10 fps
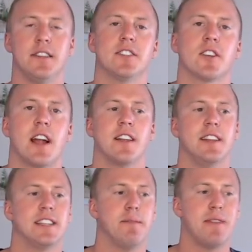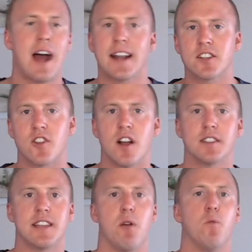These are kind of these hypnotic
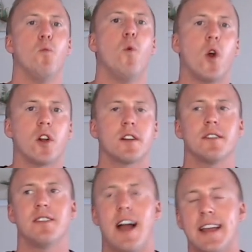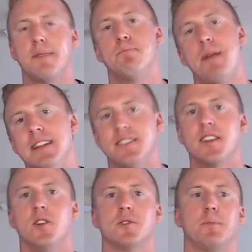drugs that work like
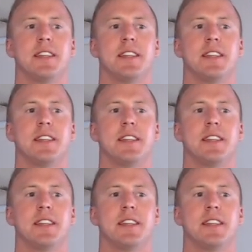benzos,